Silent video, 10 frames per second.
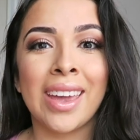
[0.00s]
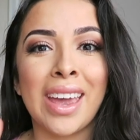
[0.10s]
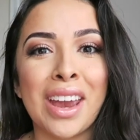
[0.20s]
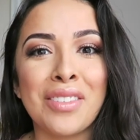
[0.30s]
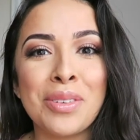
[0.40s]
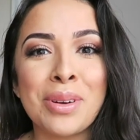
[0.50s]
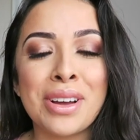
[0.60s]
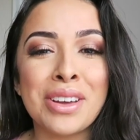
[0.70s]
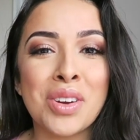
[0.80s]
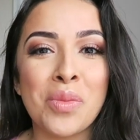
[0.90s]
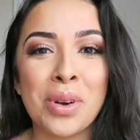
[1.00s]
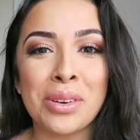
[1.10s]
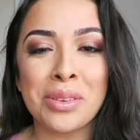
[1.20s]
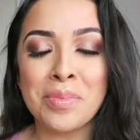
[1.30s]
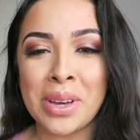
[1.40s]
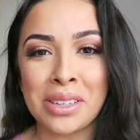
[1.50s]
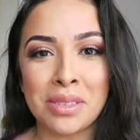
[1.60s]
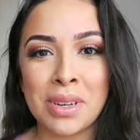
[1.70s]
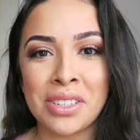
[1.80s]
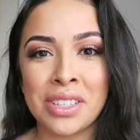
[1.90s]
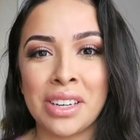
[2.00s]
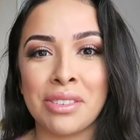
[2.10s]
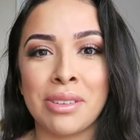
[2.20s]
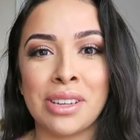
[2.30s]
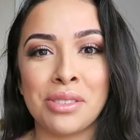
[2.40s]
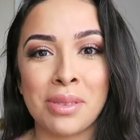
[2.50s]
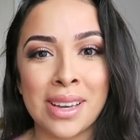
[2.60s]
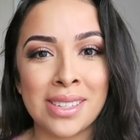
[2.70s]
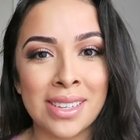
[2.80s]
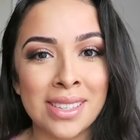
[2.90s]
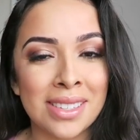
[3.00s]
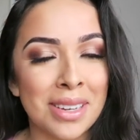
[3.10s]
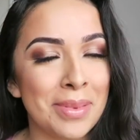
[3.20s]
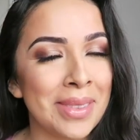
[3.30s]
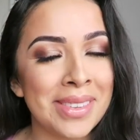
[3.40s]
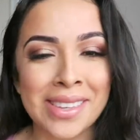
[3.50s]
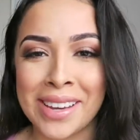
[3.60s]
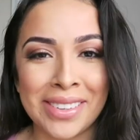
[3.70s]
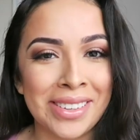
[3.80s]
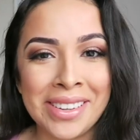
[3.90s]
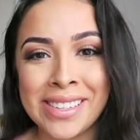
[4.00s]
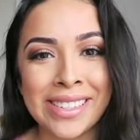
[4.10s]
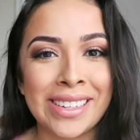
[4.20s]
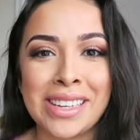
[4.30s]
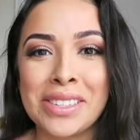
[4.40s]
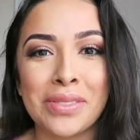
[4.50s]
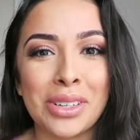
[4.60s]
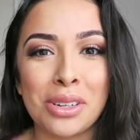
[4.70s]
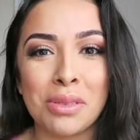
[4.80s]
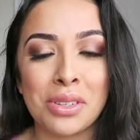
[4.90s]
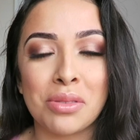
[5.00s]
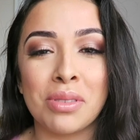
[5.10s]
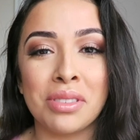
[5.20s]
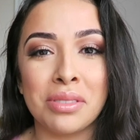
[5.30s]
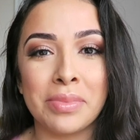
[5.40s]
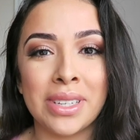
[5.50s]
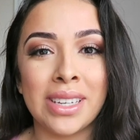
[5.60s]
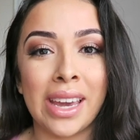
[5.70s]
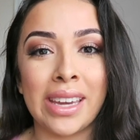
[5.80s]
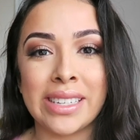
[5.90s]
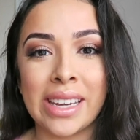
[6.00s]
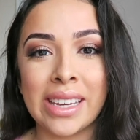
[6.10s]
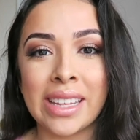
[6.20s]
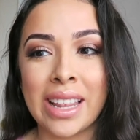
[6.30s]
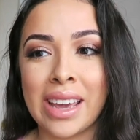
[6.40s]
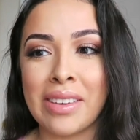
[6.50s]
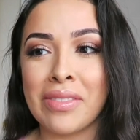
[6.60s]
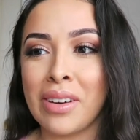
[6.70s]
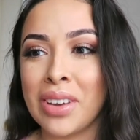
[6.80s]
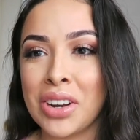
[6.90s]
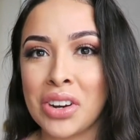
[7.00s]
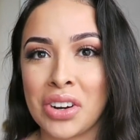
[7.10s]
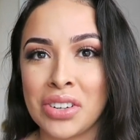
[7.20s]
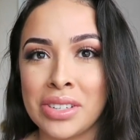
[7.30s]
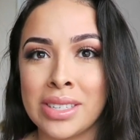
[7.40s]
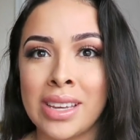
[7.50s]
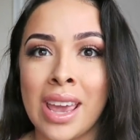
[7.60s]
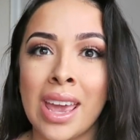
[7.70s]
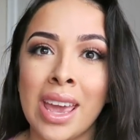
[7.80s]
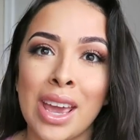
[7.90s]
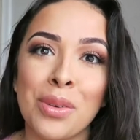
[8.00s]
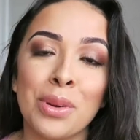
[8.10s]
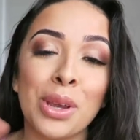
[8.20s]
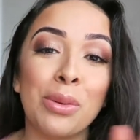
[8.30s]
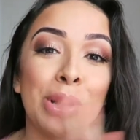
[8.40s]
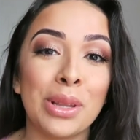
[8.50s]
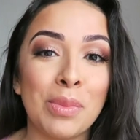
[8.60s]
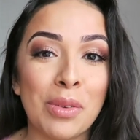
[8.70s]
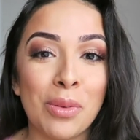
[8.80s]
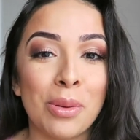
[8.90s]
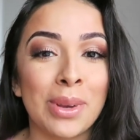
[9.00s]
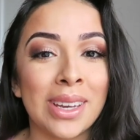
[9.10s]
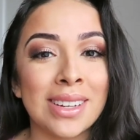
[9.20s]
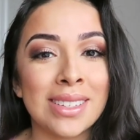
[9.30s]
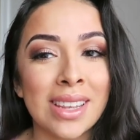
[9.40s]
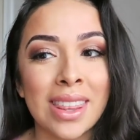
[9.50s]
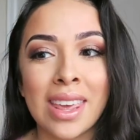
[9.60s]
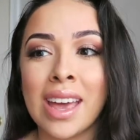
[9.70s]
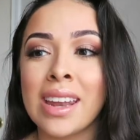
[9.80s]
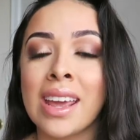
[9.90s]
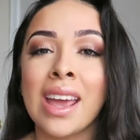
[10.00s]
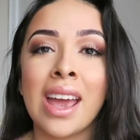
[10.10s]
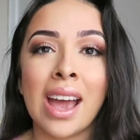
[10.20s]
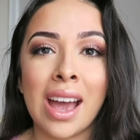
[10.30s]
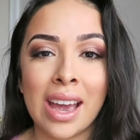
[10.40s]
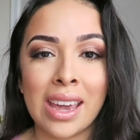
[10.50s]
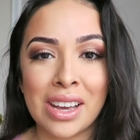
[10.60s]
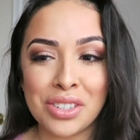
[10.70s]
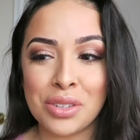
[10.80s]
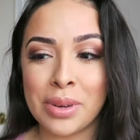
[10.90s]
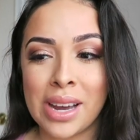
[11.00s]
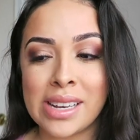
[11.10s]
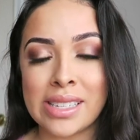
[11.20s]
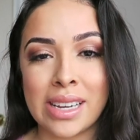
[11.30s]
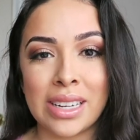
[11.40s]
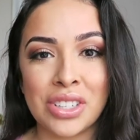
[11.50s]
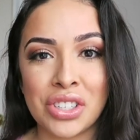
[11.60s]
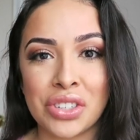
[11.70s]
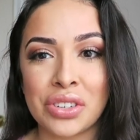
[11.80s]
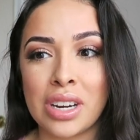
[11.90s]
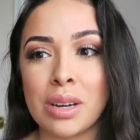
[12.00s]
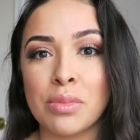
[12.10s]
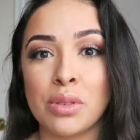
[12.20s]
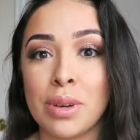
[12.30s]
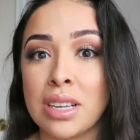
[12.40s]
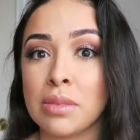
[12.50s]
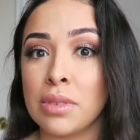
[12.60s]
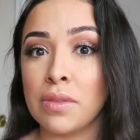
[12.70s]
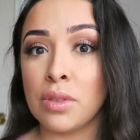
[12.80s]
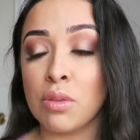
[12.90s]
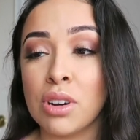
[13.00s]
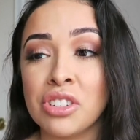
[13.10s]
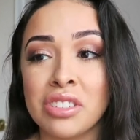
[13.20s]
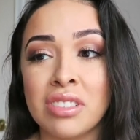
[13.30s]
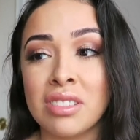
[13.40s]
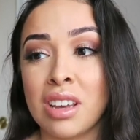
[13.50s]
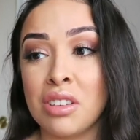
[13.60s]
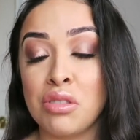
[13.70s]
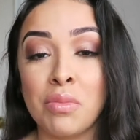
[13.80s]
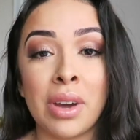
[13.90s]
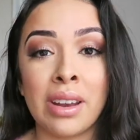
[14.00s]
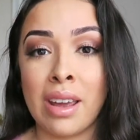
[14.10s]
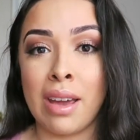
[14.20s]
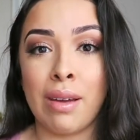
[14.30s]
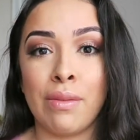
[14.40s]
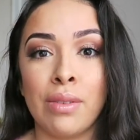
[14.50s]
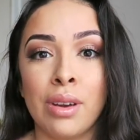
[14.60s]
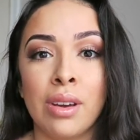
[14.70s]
Hey everyone, welcome back to my channel. As you guys can see by the title, today's video is going to be a day in the life of a nurse. And really quickly before we get into that, I asked you guys on Instagram to ask me a few questions that you might have